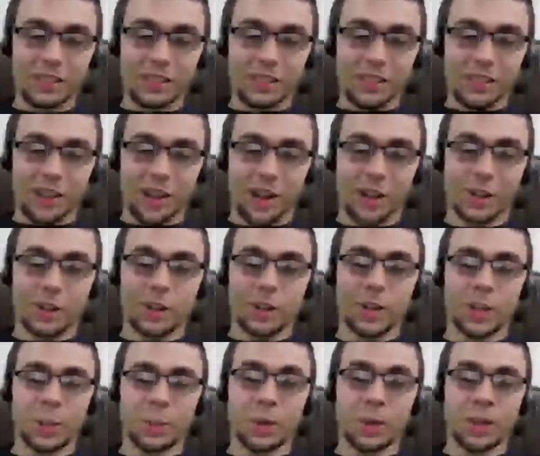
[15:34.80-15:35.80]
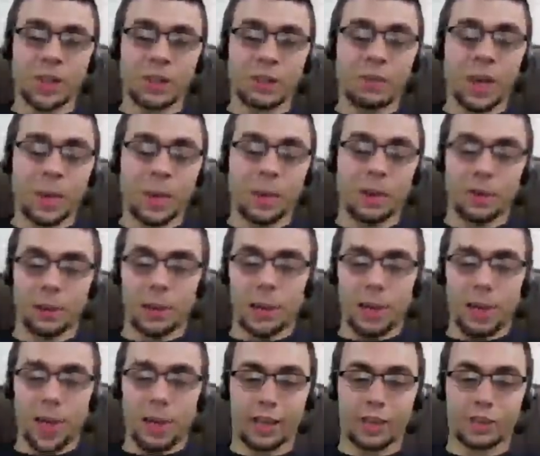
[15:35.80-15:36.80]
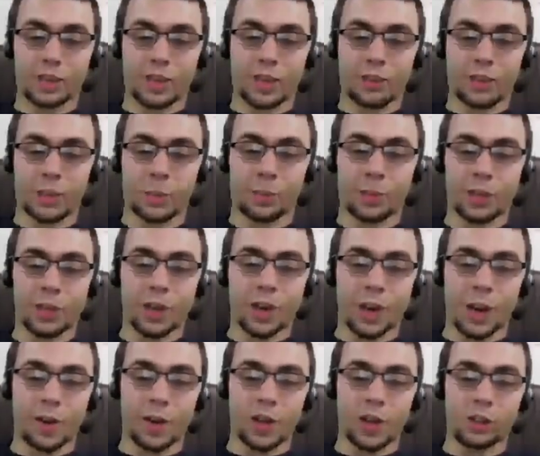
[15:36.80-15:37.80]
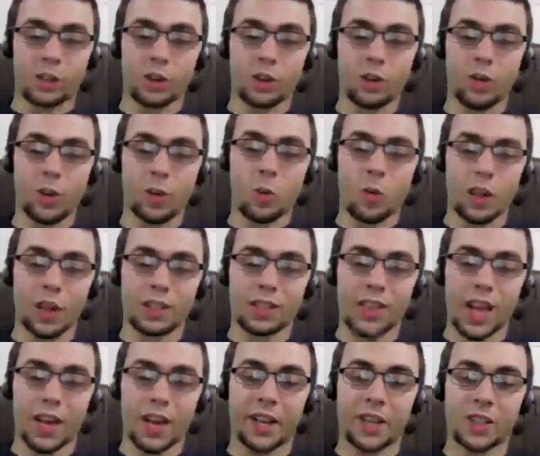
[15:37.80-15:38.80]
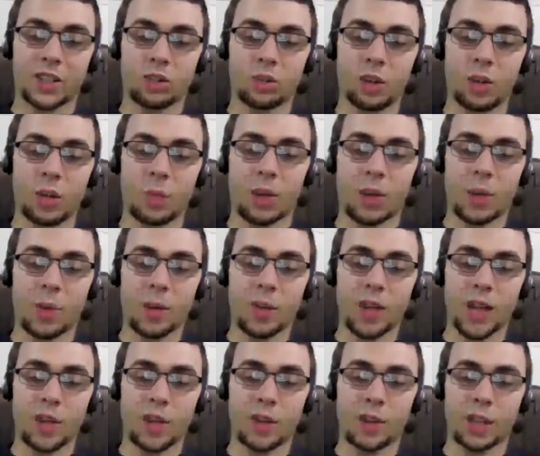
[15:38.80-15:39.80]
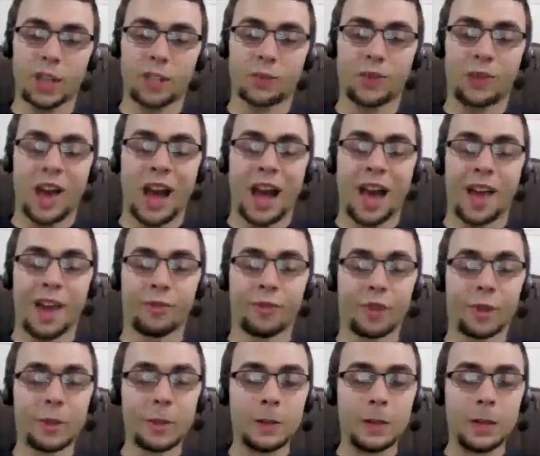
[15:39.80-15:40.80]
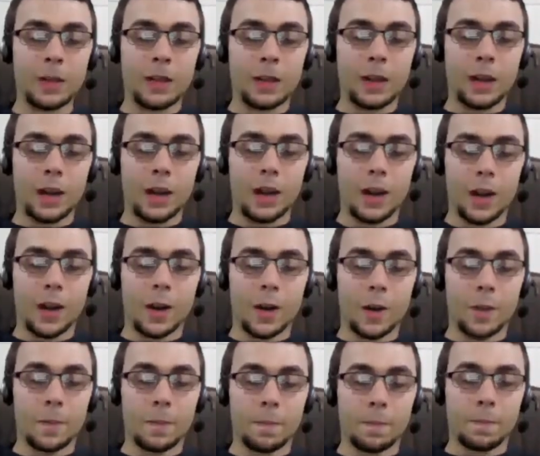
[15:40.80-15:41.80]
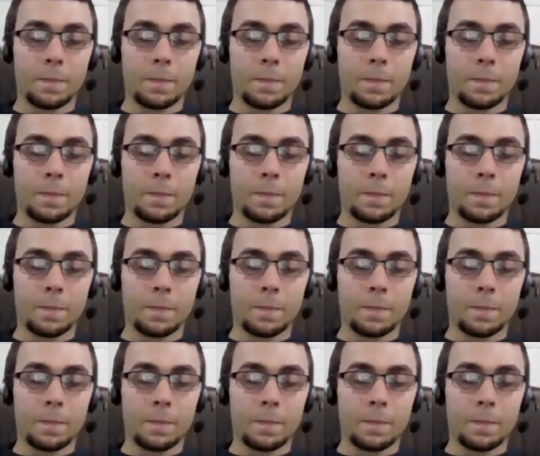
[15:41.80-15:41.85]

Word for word: Alright, so this this map I don't really like, because you have to split your army in two, and one side gets three people, the other gets five. Um...